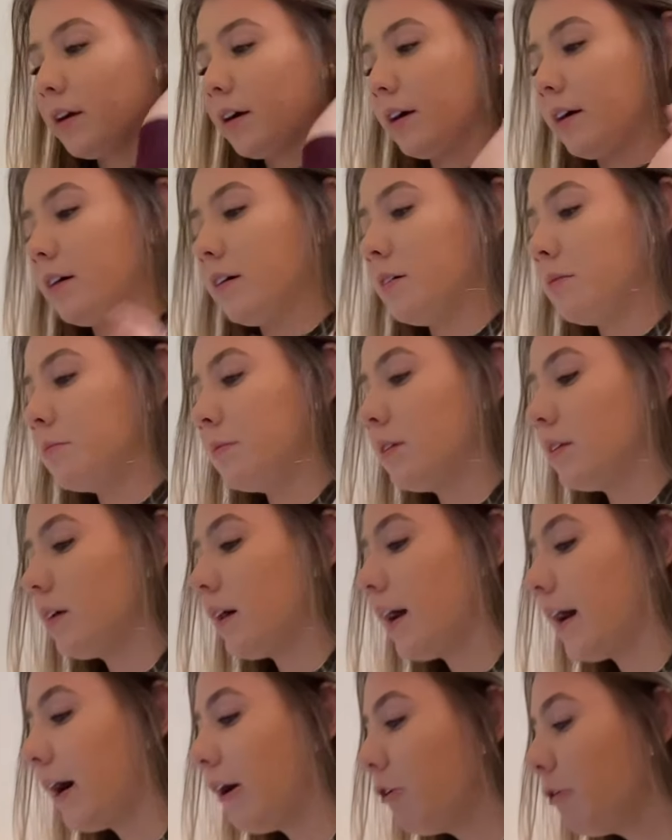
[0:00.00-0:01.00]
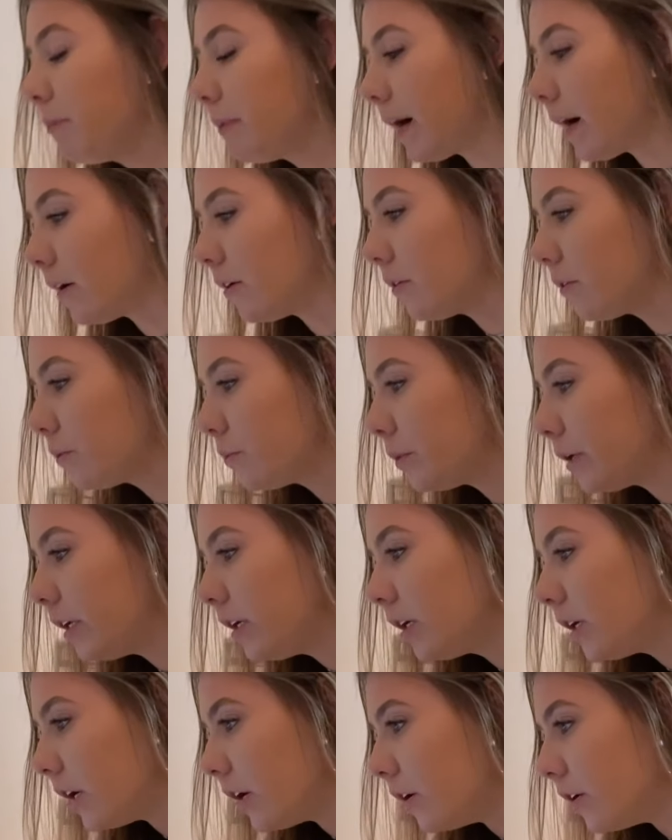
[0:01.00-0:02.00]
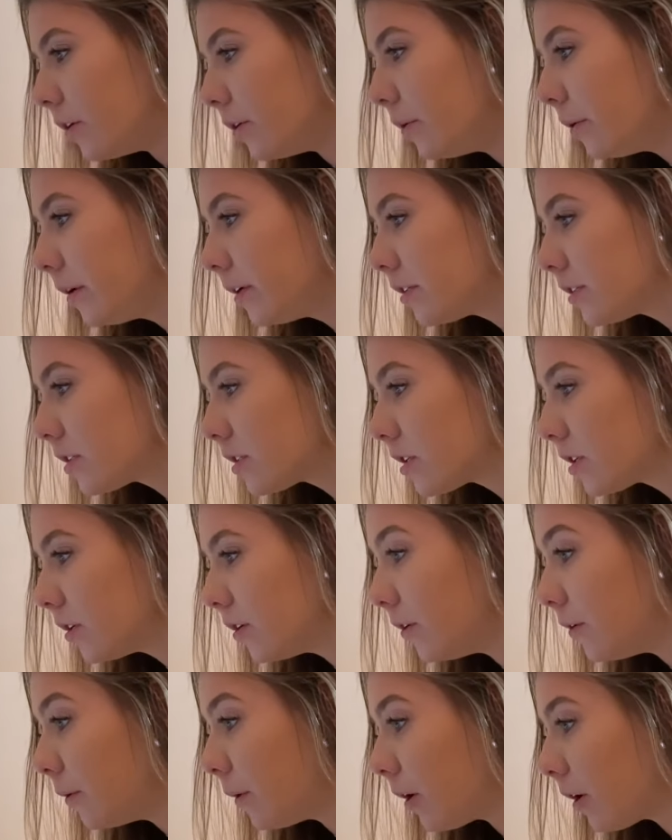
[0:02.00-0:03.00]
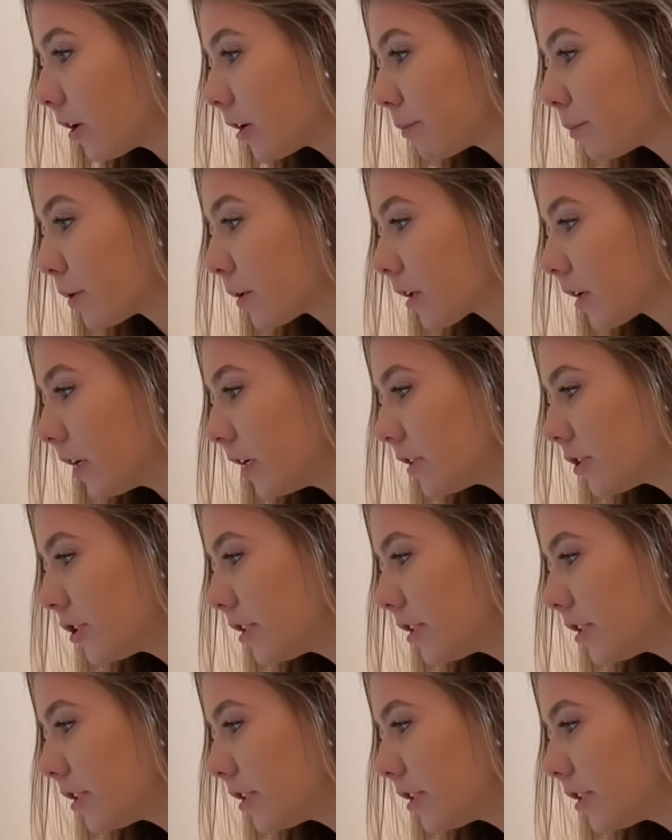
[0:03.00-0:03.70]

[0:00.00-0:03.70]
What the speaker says: How about we go to our percussion